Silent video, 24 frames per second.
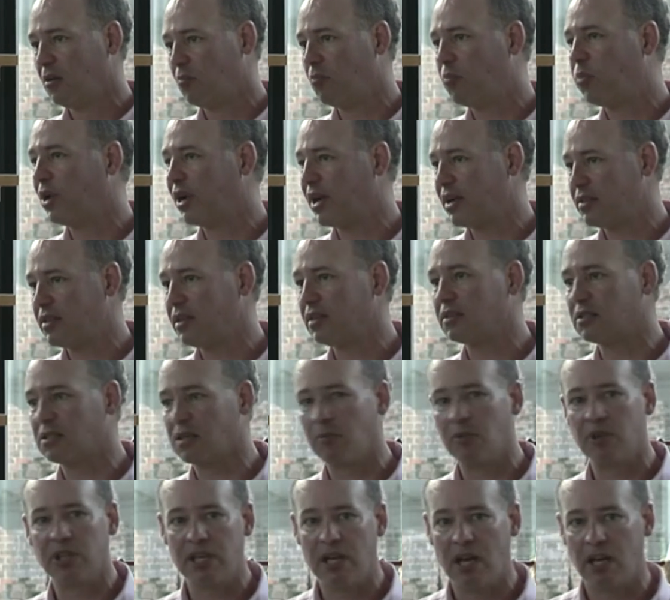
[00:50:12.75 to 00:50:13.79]
But I think
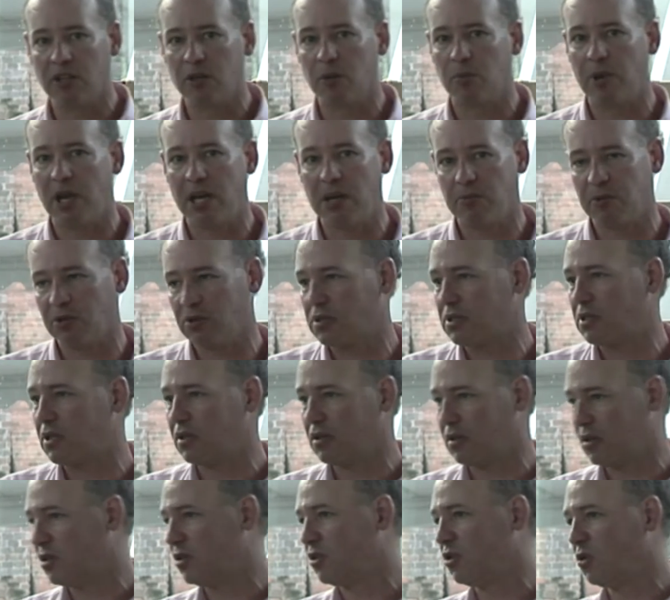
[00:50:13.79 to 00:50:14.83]
some of the other papers, the,
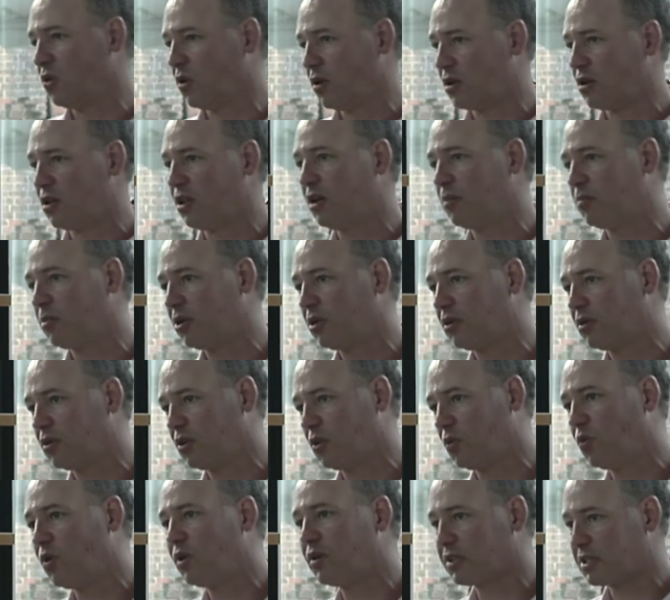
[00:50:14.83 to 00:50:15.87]
the New York Clipper, the
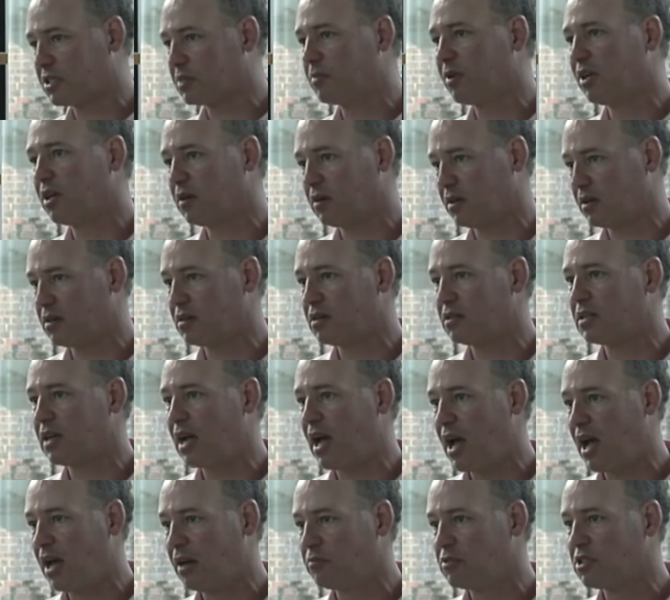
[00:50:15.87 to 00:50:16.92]
Wilkes Spirit of the
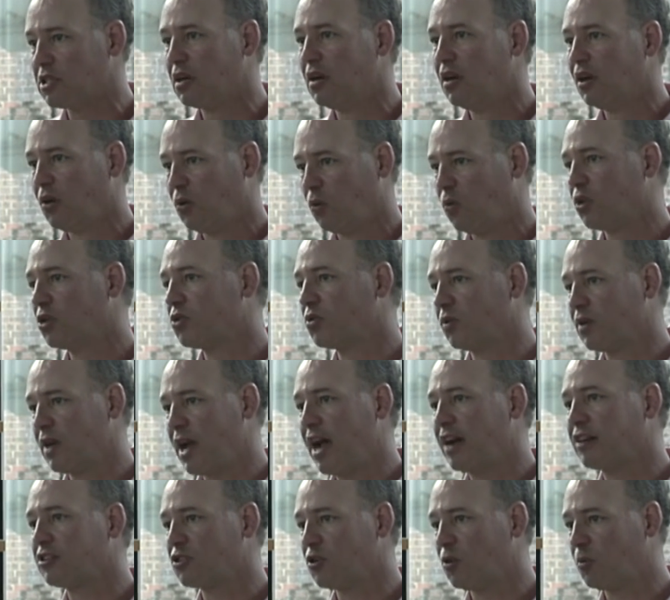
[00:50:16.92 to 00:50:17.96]
Times, which were
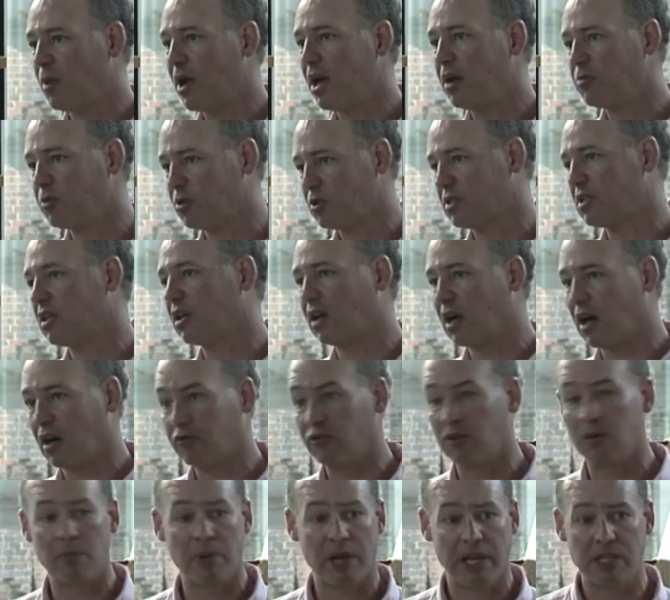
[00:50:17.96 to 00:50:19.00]
national papers that
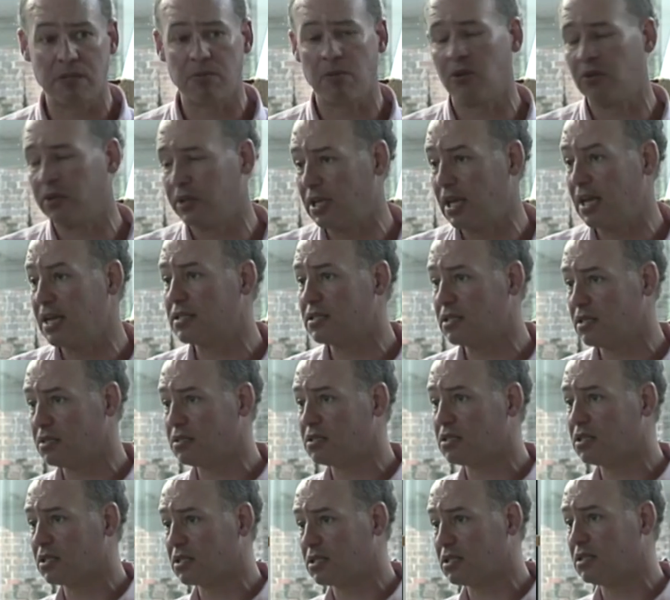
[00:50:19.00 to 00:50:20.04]
covered baseball in the
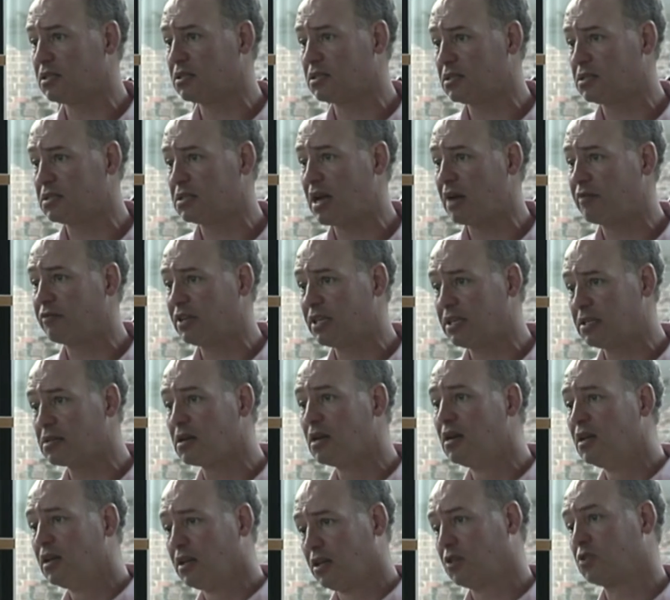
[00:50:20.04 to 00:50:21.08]
1860s and 70s,
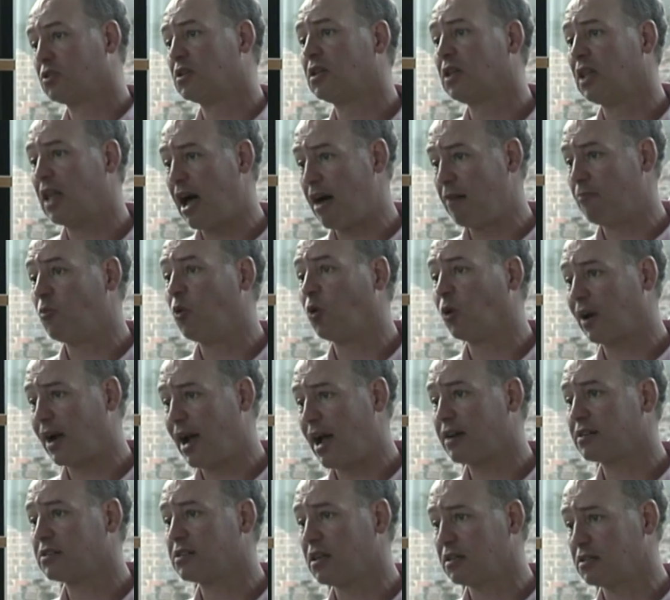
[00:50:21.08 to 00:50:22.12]
there's a lot more
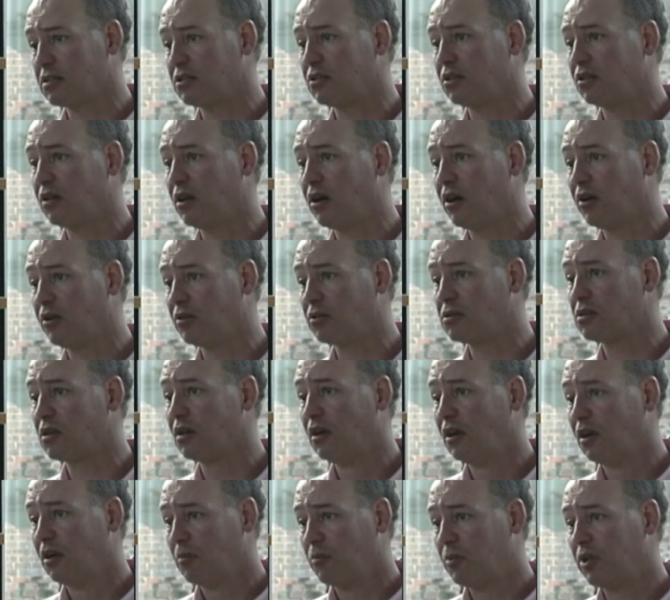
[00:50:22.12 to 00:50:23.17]
access to those.
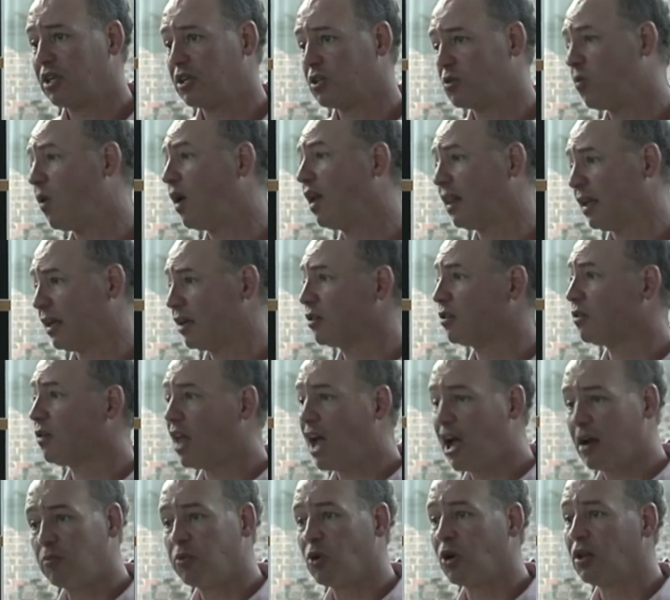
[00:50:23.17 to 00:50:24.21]
Because while
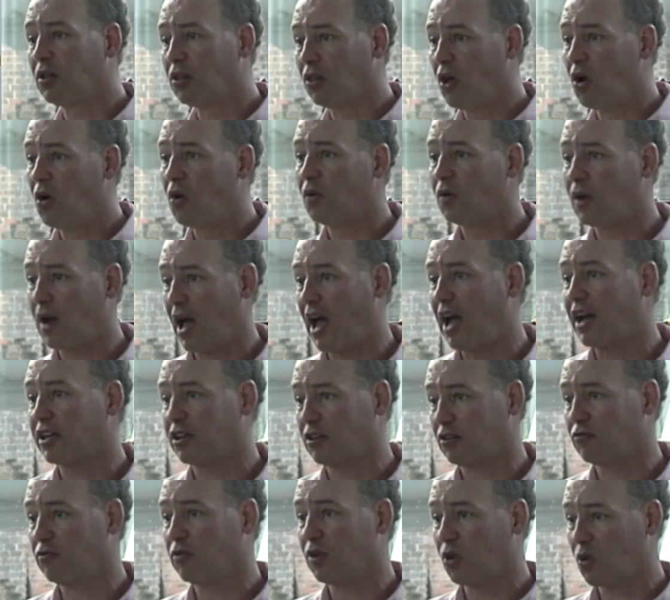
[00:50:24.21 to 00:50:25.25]
interlibrary loan, I
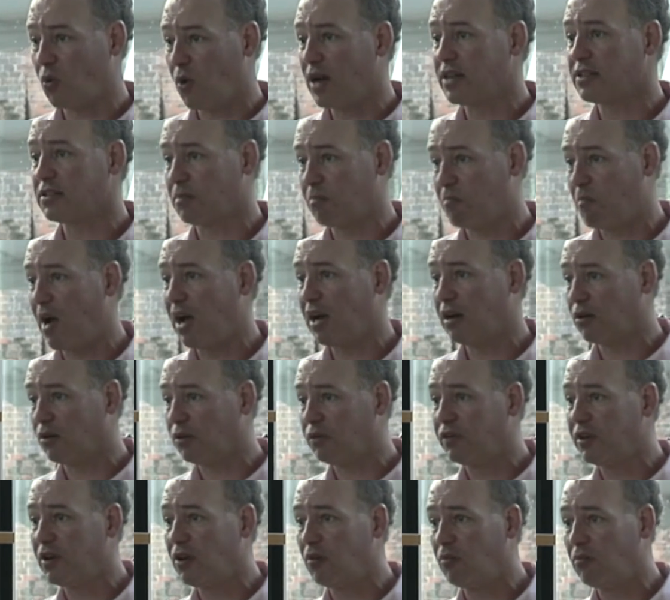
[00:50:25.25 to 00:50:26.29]
could request
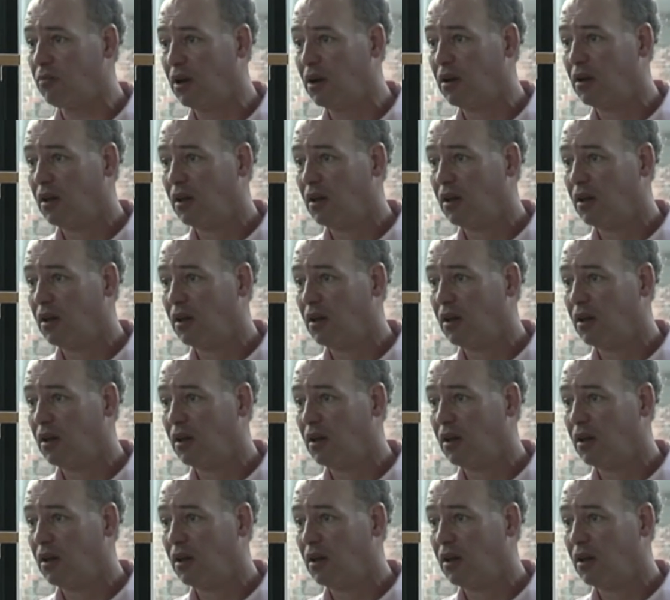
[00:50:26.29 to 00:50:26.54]
microfilm,